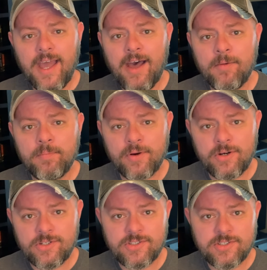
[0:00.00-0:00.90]

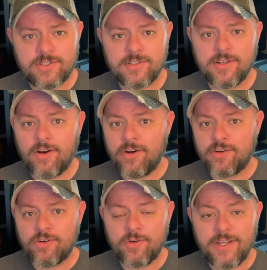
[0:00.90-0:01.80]
outbursts are
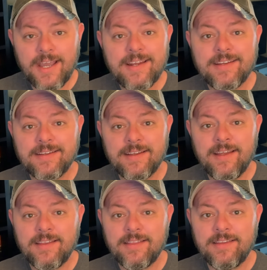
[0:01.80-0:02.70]
creating
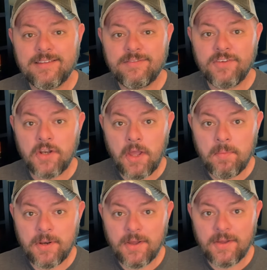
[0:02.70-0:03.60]
this
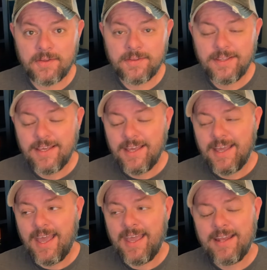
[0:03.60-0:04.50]
phenomenon.
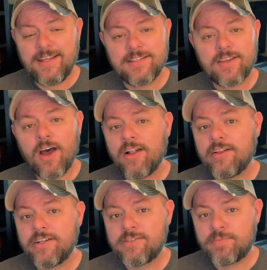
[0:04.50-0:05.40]
And his
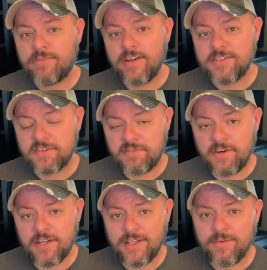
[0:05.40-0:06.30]
college professor
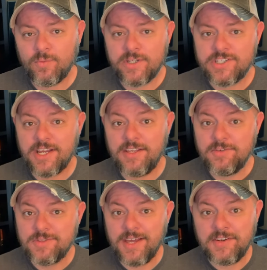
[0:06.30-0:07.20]
friend, which I
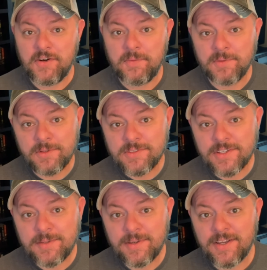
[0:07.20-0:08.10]
use that term
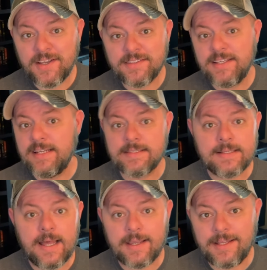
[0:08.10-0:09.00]
loosely because he doesn't
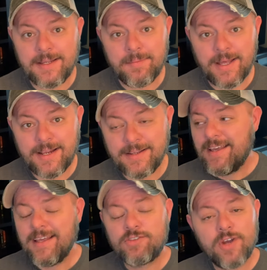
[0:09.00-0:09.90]
like anybody,
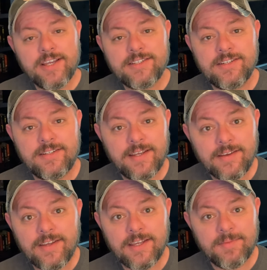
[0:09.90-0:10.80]
tries to tell
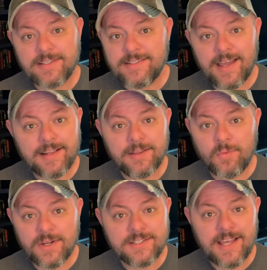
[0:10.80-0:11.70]
him exactly
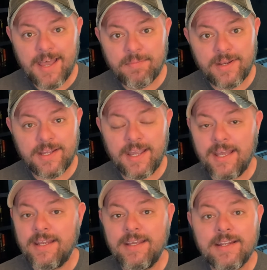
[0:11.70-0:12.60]
what is happening
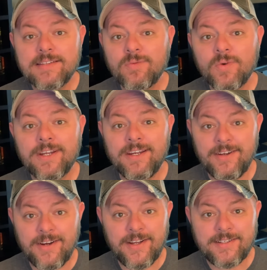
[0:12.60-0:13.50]
and he doesn't want to hear
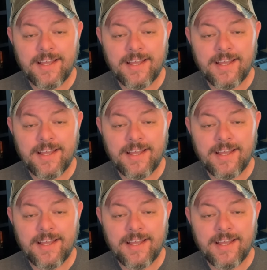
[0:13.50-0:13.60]
it.